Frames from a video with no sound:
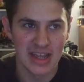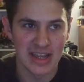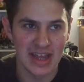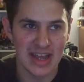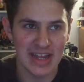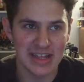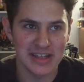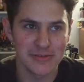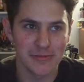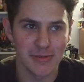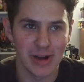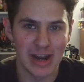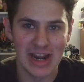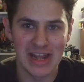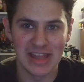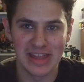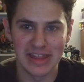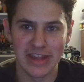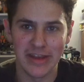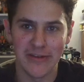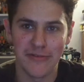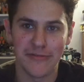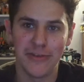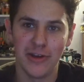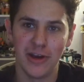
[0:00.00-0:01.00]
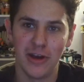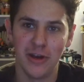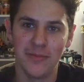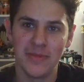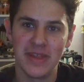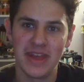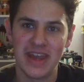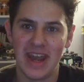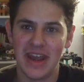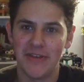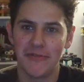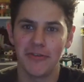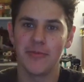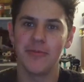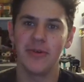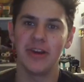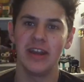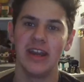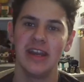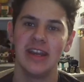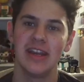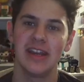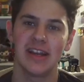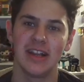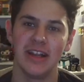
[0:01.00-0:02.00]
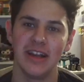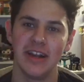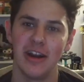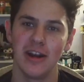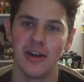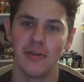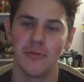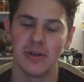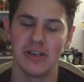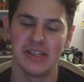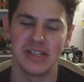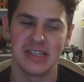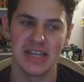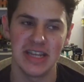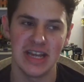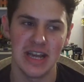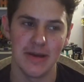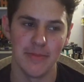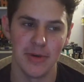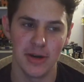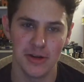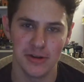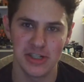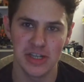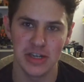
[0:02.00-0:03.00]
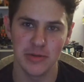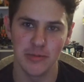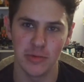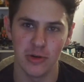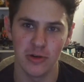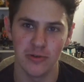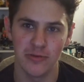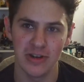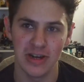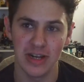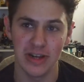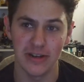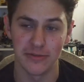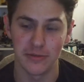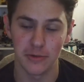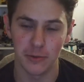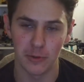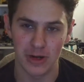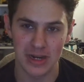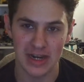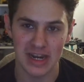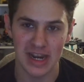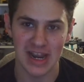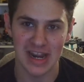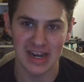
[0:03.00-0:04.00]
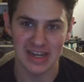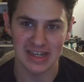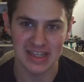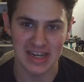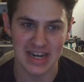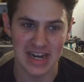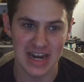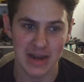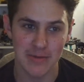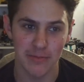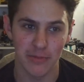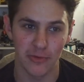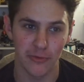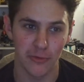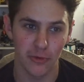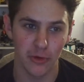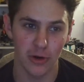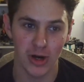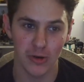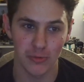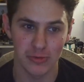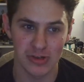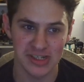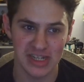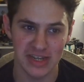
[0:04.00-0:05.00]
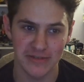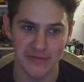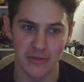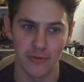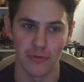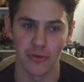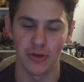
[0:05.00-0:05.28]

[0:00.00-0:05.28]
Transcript: That's right, the film that everybody declared was the emoji movie of 2018 before it was even